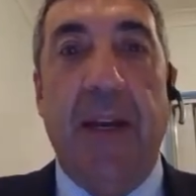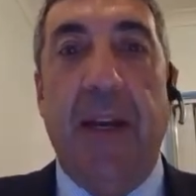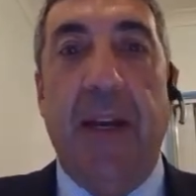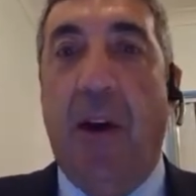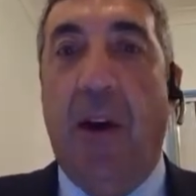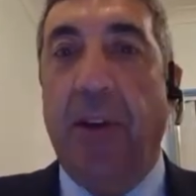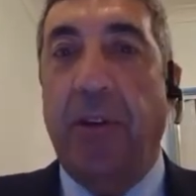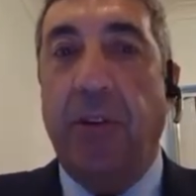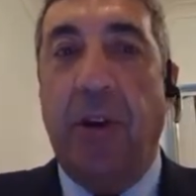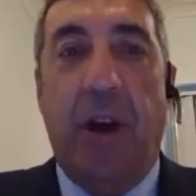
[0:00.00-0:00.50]

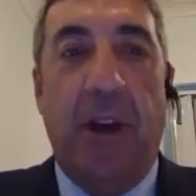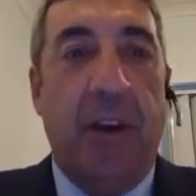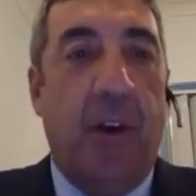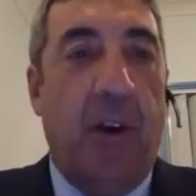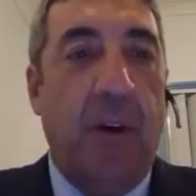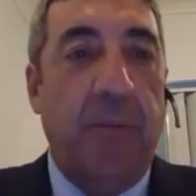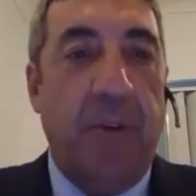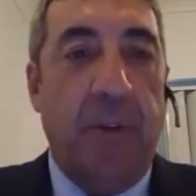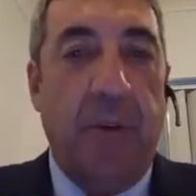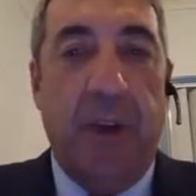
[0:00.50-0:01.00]
Now, I
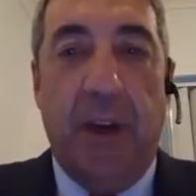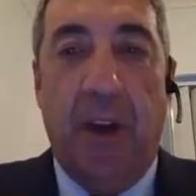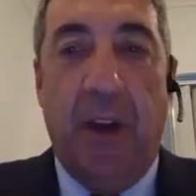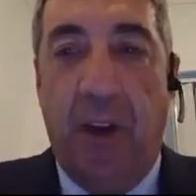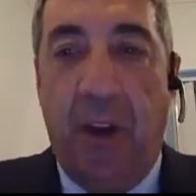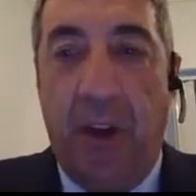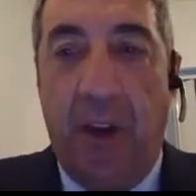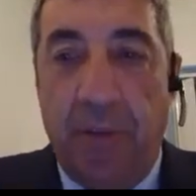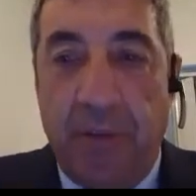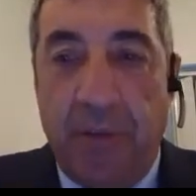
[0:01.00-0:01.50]
know I'm doing a
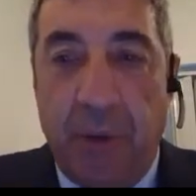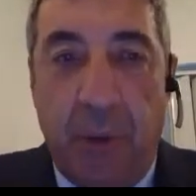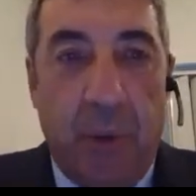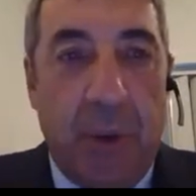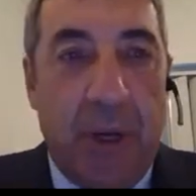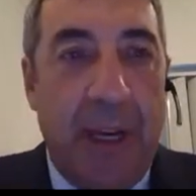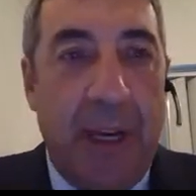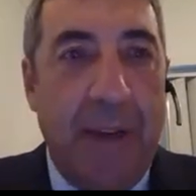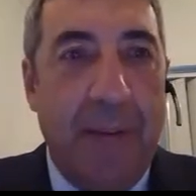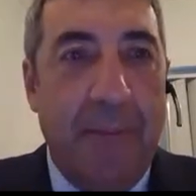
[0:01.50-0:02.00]
lot of
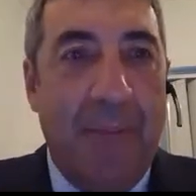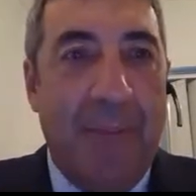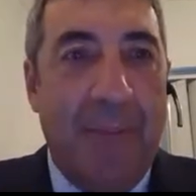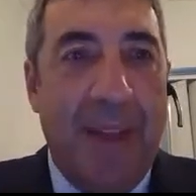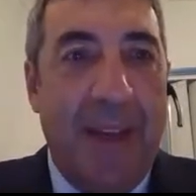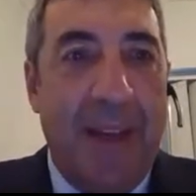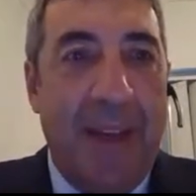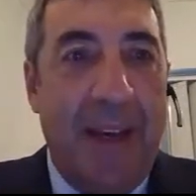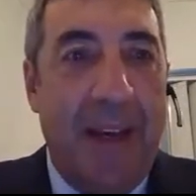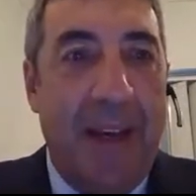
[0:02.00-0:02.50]
talking,
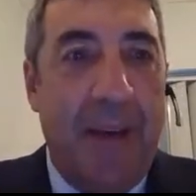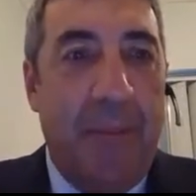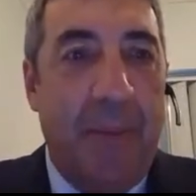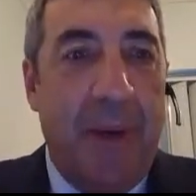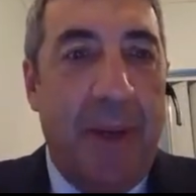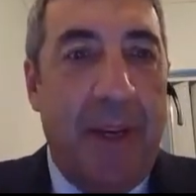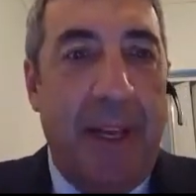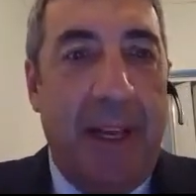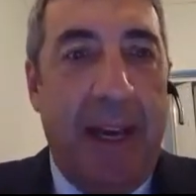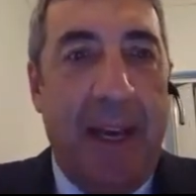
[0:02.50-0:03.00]

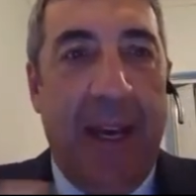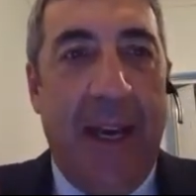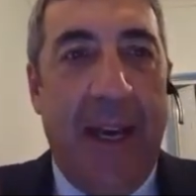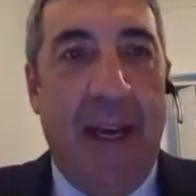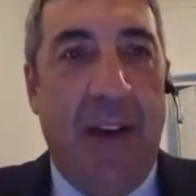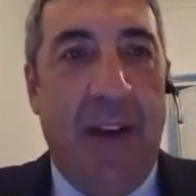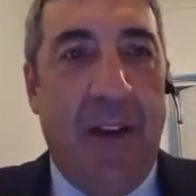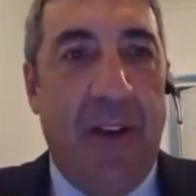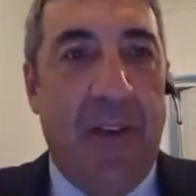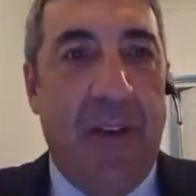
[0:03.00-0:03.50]
but
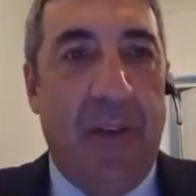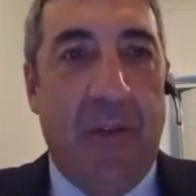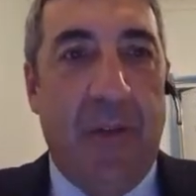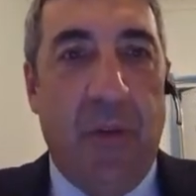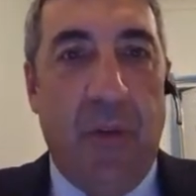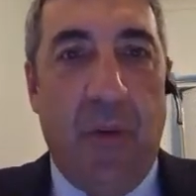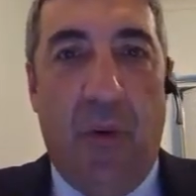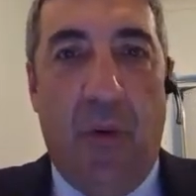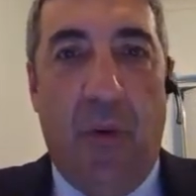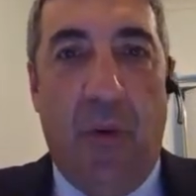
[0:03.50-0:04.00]
Ellen
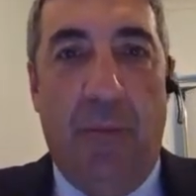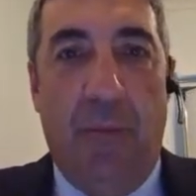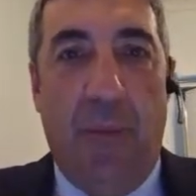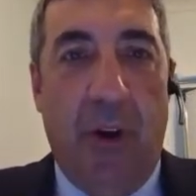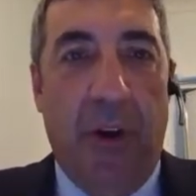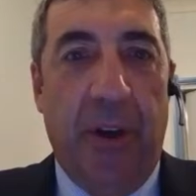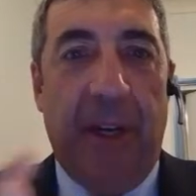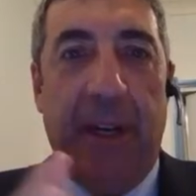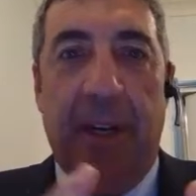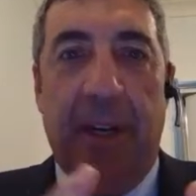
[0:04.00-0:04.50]
or
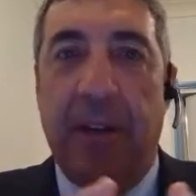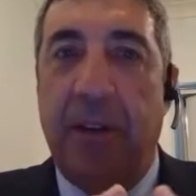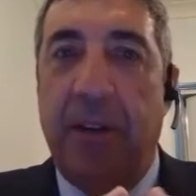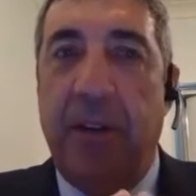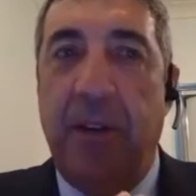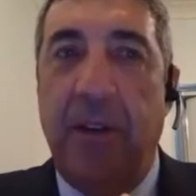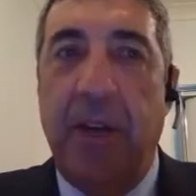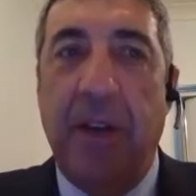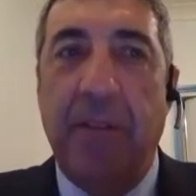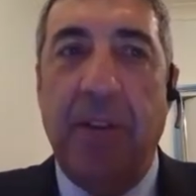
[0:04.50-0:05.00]
Monica,
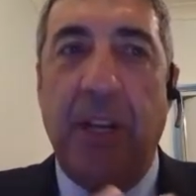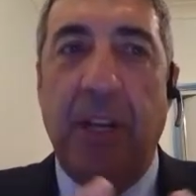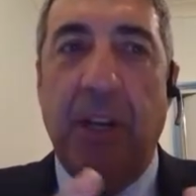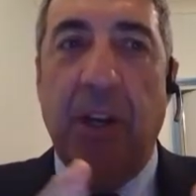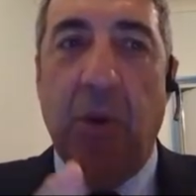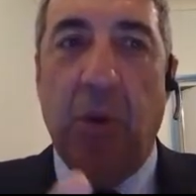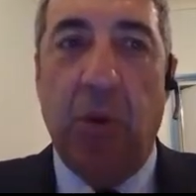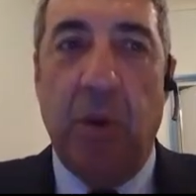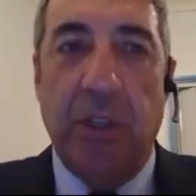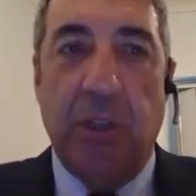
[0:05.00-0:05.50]
do you have any
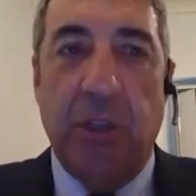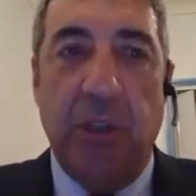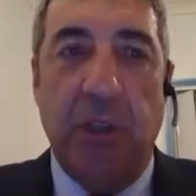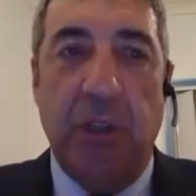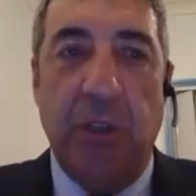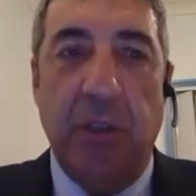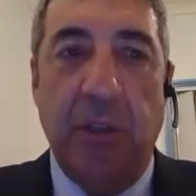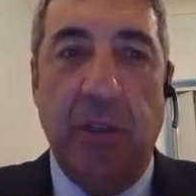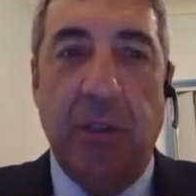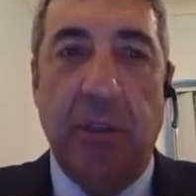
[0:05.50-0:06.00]

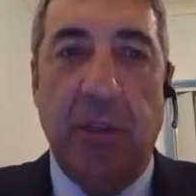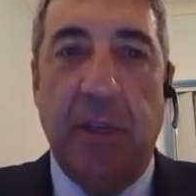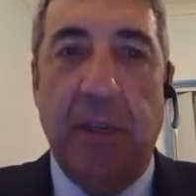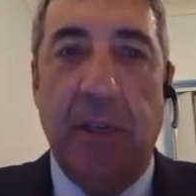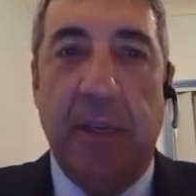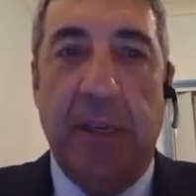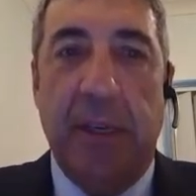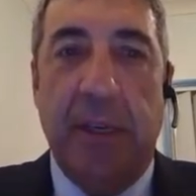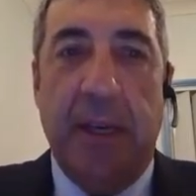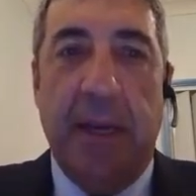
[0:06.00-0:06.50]
questions
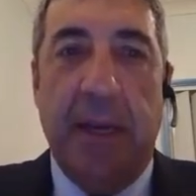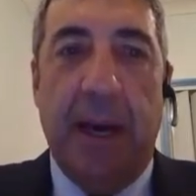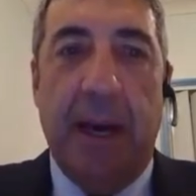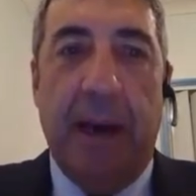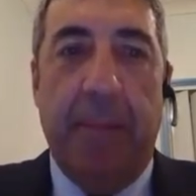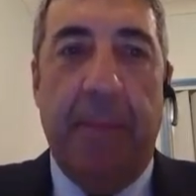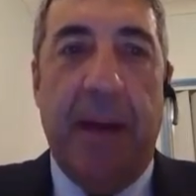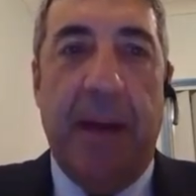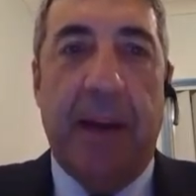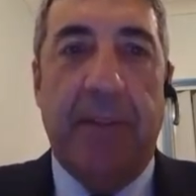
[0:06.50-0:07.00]

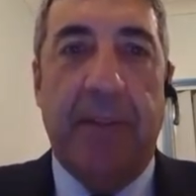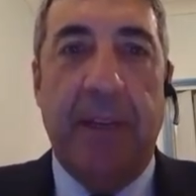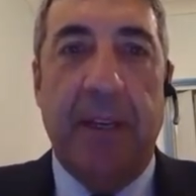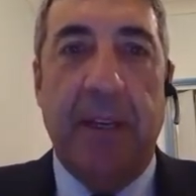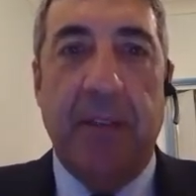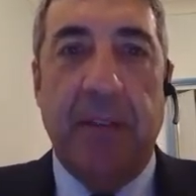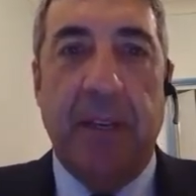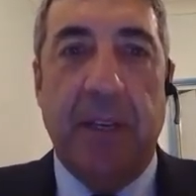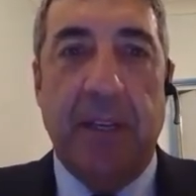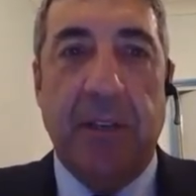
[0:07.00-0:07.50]
about the
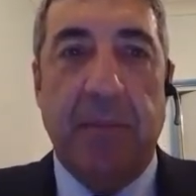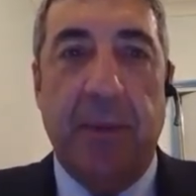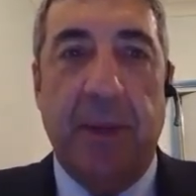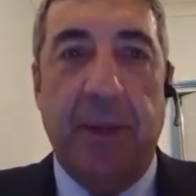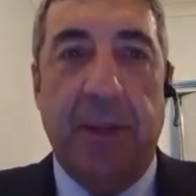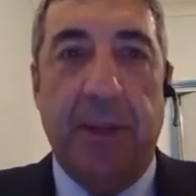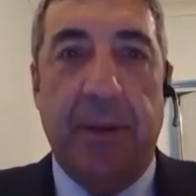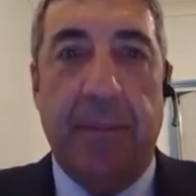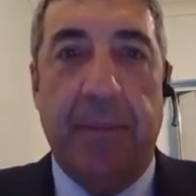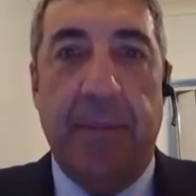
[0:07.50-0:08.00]

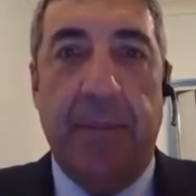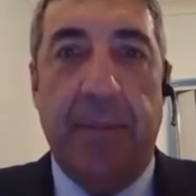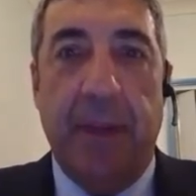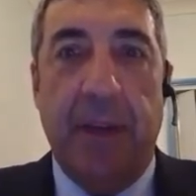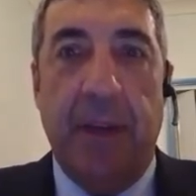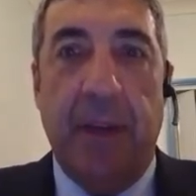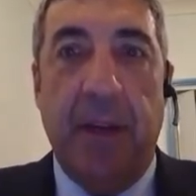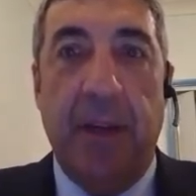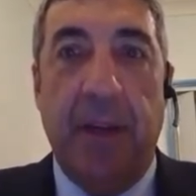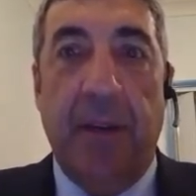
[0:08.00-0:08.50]
assessment?
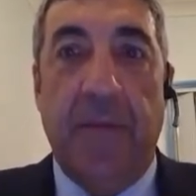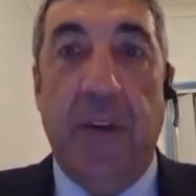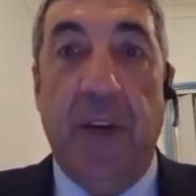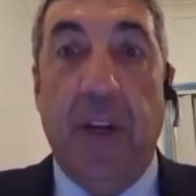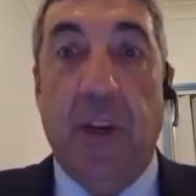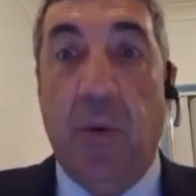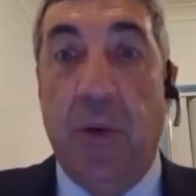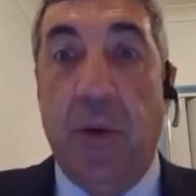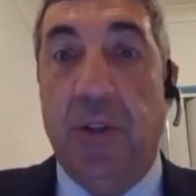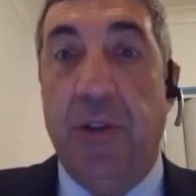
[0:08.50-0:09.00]
Do you have
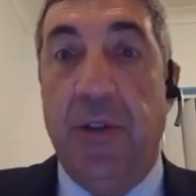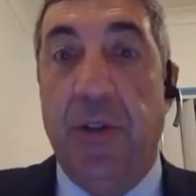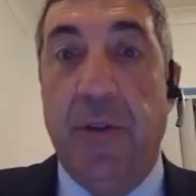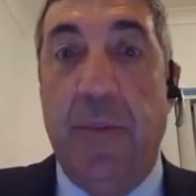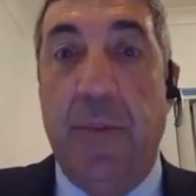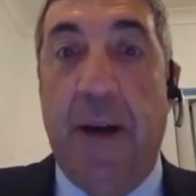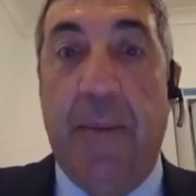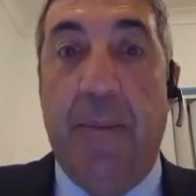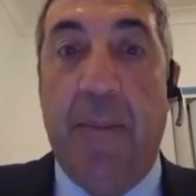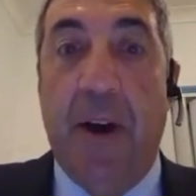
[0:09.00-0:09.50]
any questions
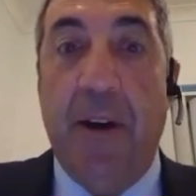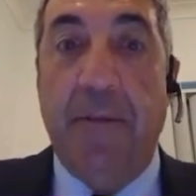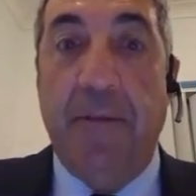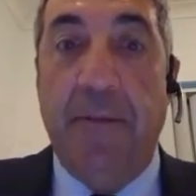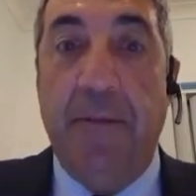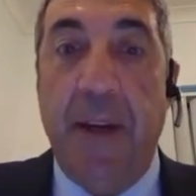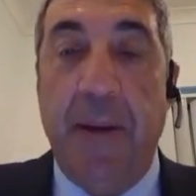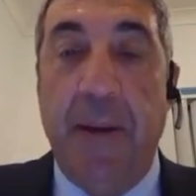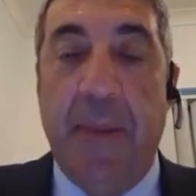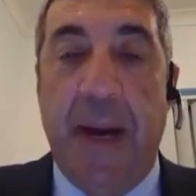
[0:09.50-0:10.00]
about my
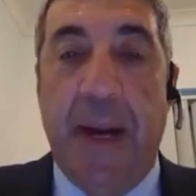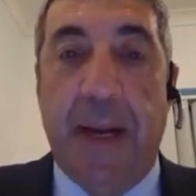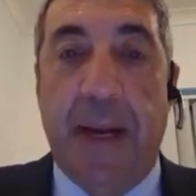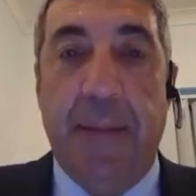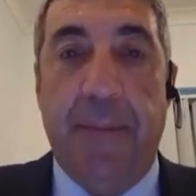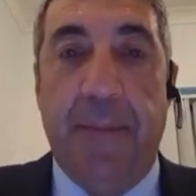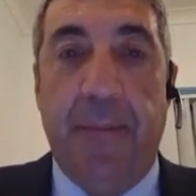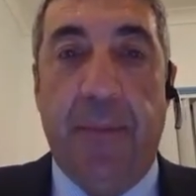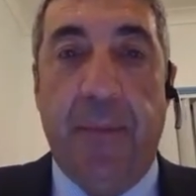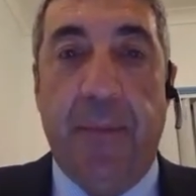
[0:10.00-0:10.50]
feedback
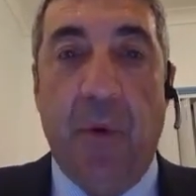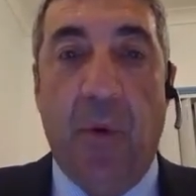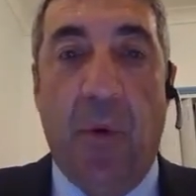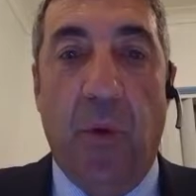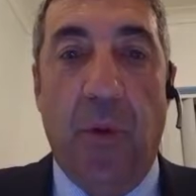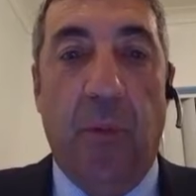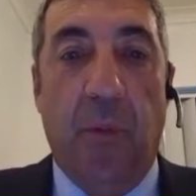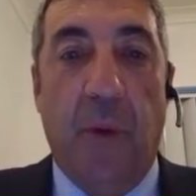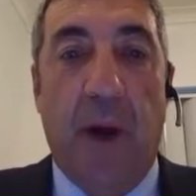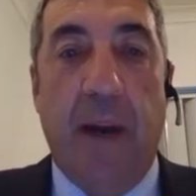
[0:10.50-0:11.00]

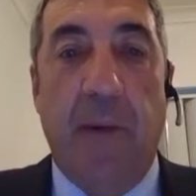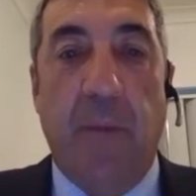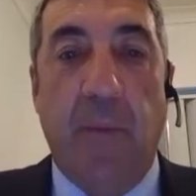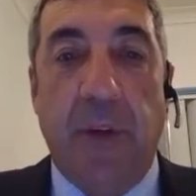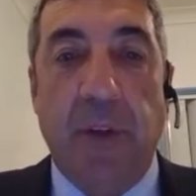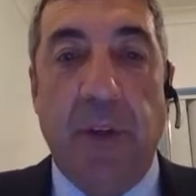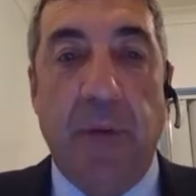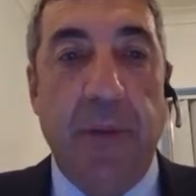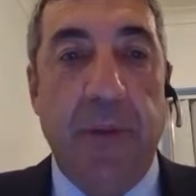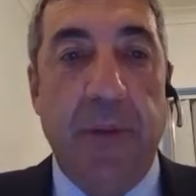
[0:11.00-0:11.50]
or the way in
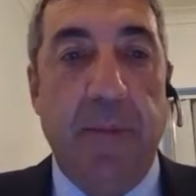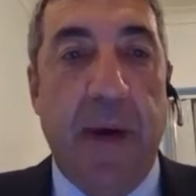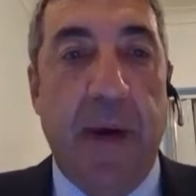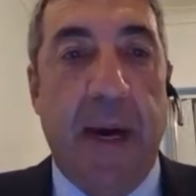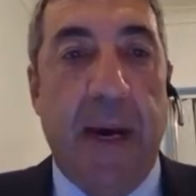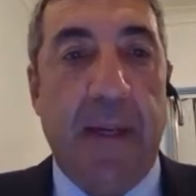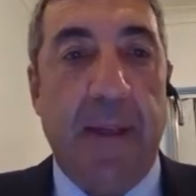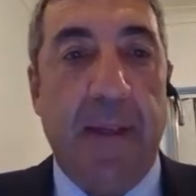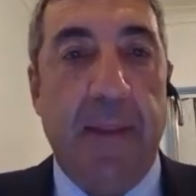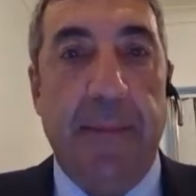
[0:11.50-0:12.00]
which it was
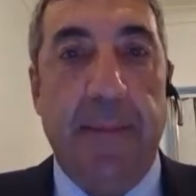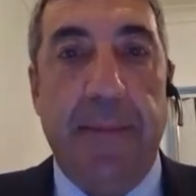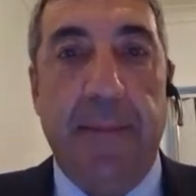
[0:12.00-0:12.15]
marked?